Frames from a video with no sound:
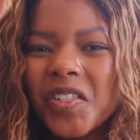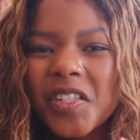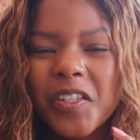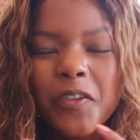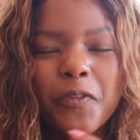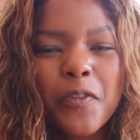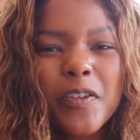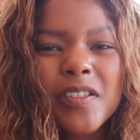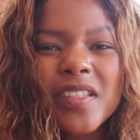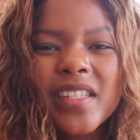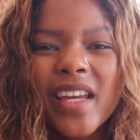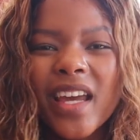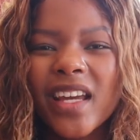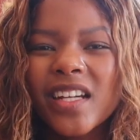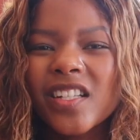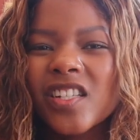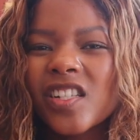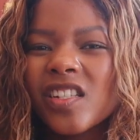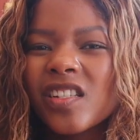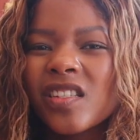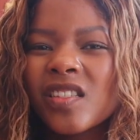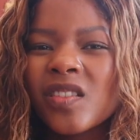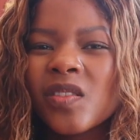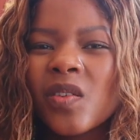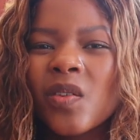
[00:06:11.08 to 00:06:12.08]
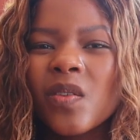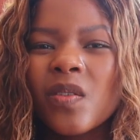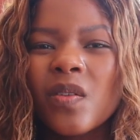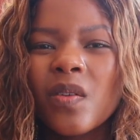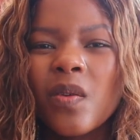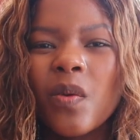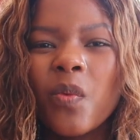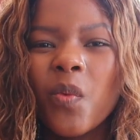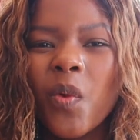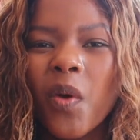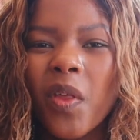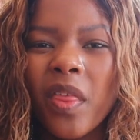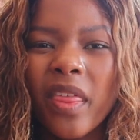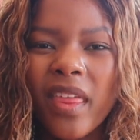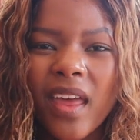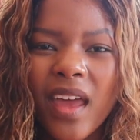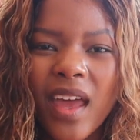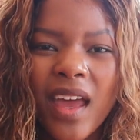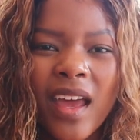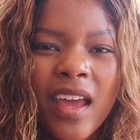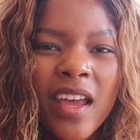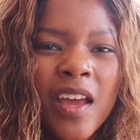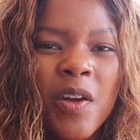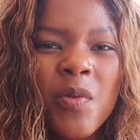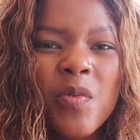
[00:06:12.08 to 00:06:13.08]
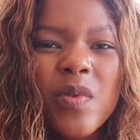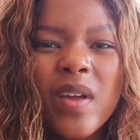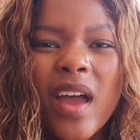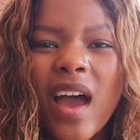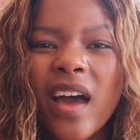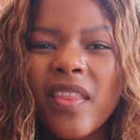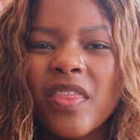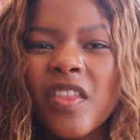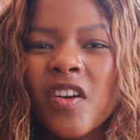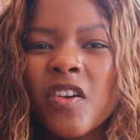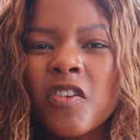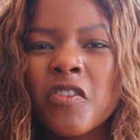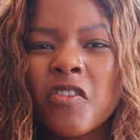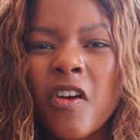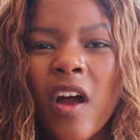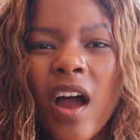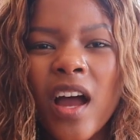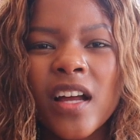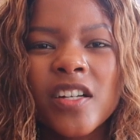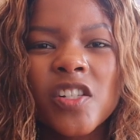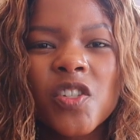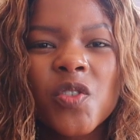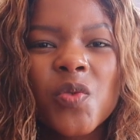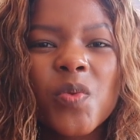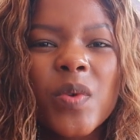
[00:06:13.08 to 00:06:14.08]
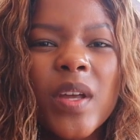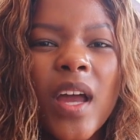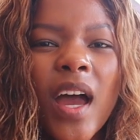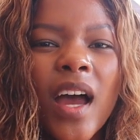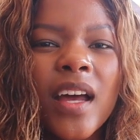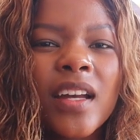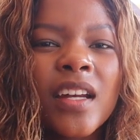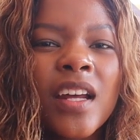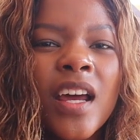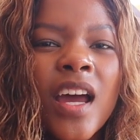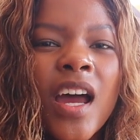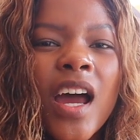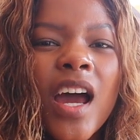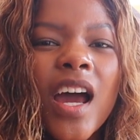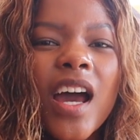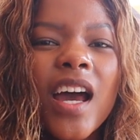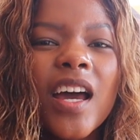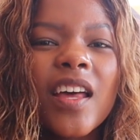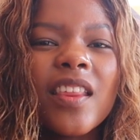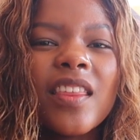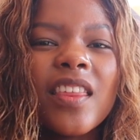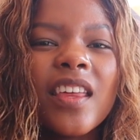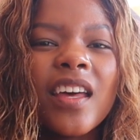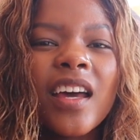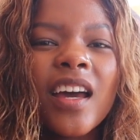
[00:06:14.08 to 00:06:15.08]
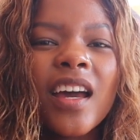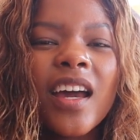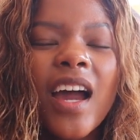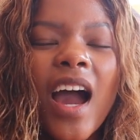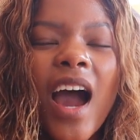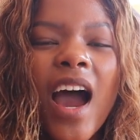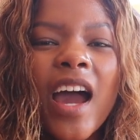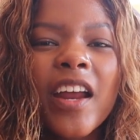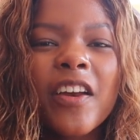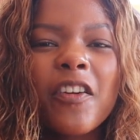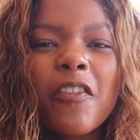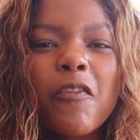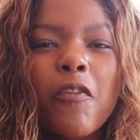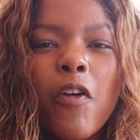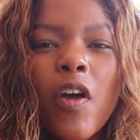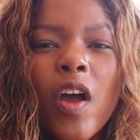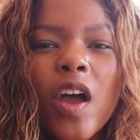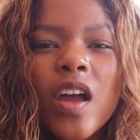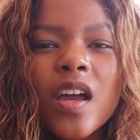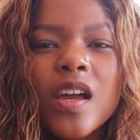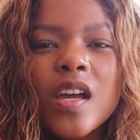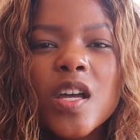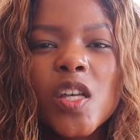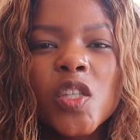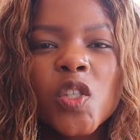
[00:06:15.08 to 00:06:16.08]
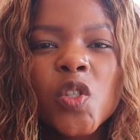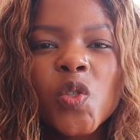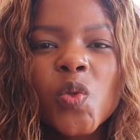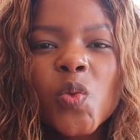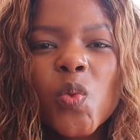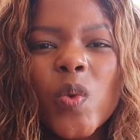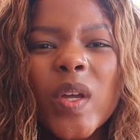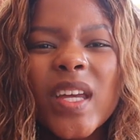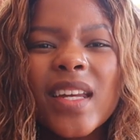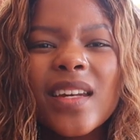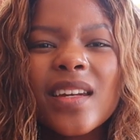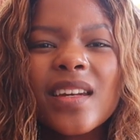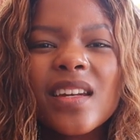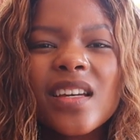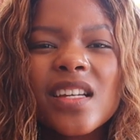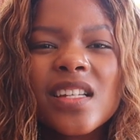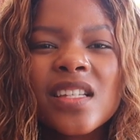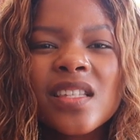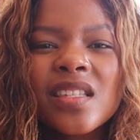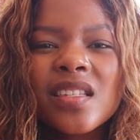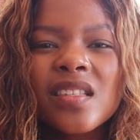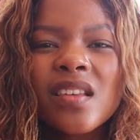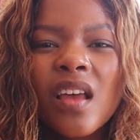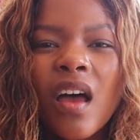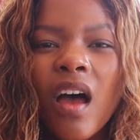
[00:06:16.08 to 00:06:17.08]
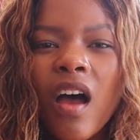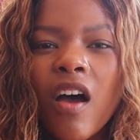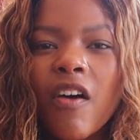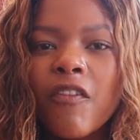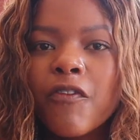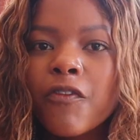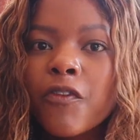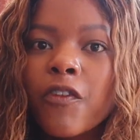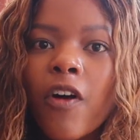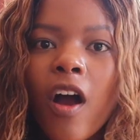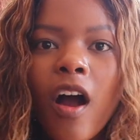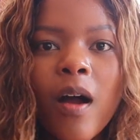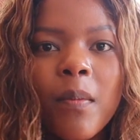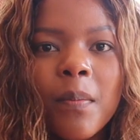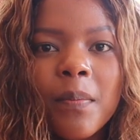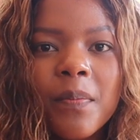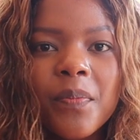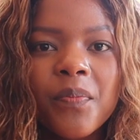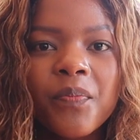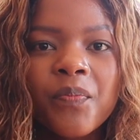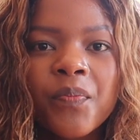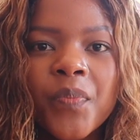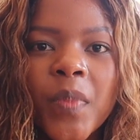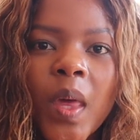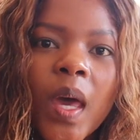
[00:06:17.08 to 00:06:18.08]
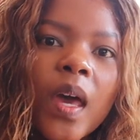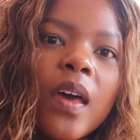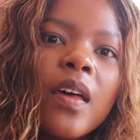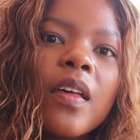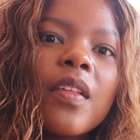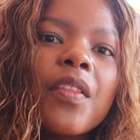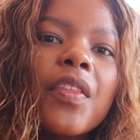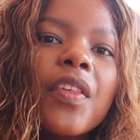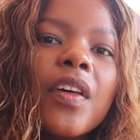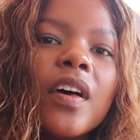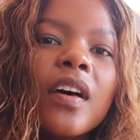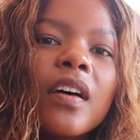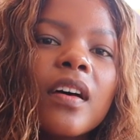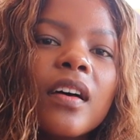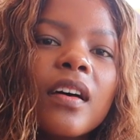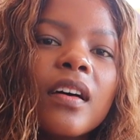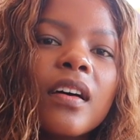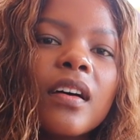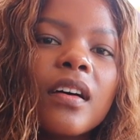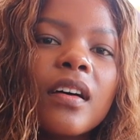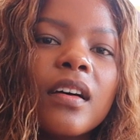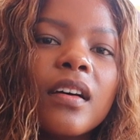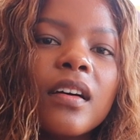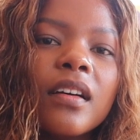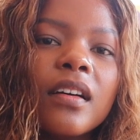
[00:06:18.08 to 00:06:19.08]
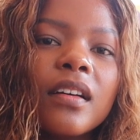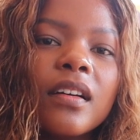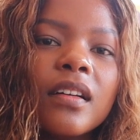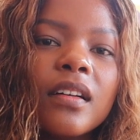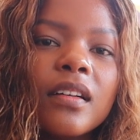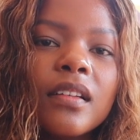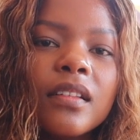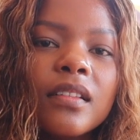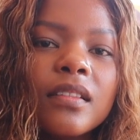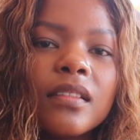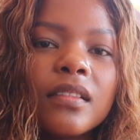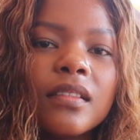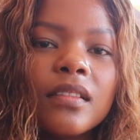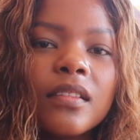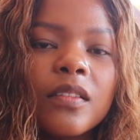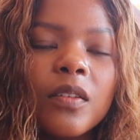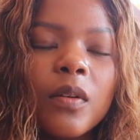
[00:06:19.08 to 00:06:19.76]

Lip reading: Different textures were there. We had the crunch, we had the kind of sweetness from the,